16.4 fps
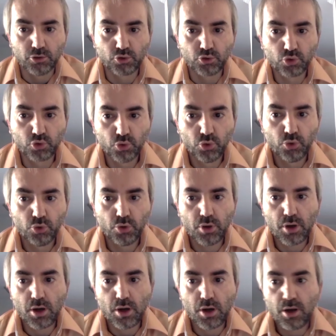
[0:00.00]
to
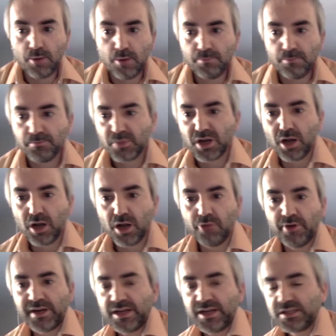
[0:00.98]
uh,
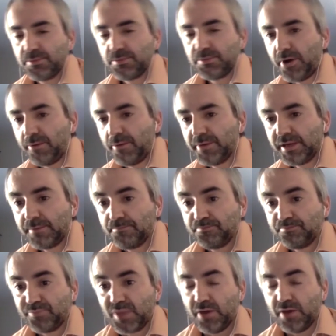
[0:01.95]
galvanize the public.
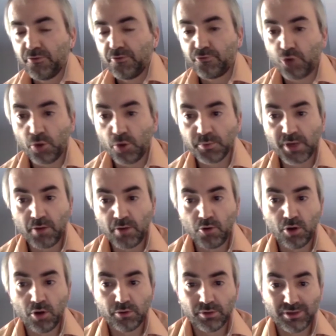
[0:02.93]
From now
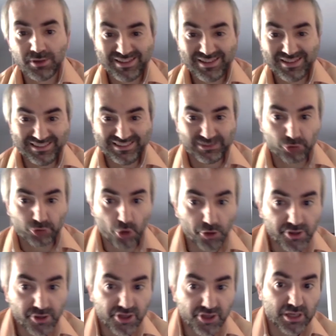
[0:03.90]
on,
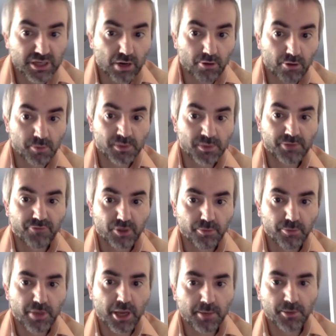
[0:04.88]
Turkish government will
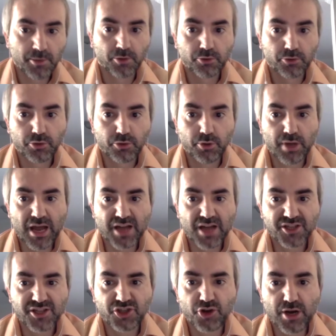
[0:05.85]
be able to
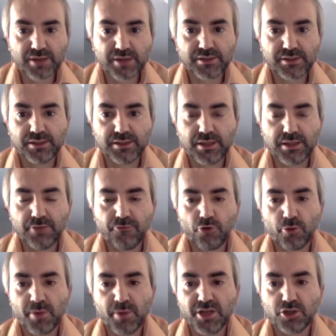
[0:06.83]
extract the
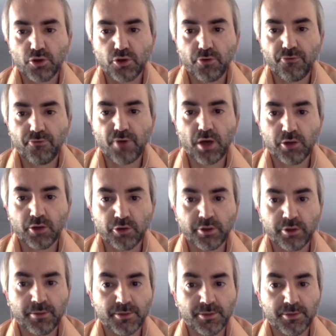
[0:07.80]
information of
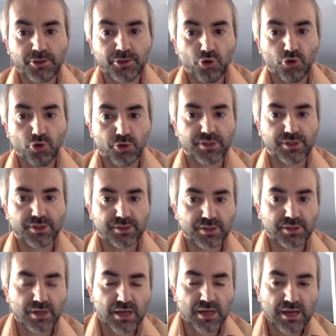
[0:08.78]
anonymous
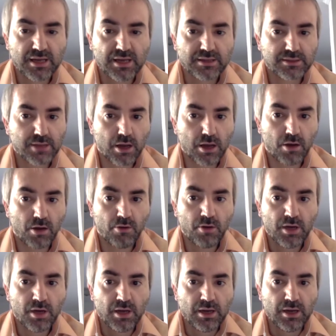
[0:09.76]
users. So
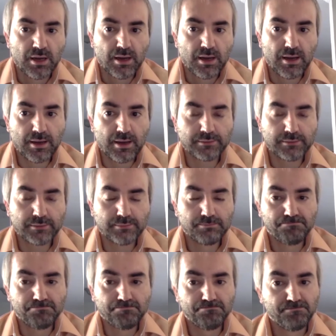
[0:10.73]
uh,
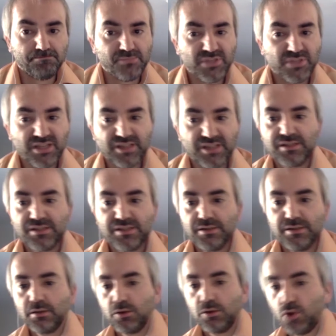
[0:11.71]
this
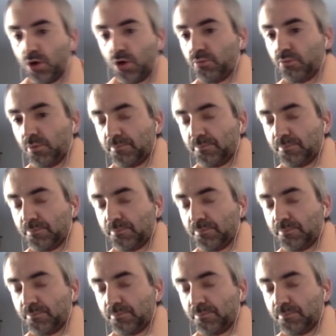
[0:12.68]
law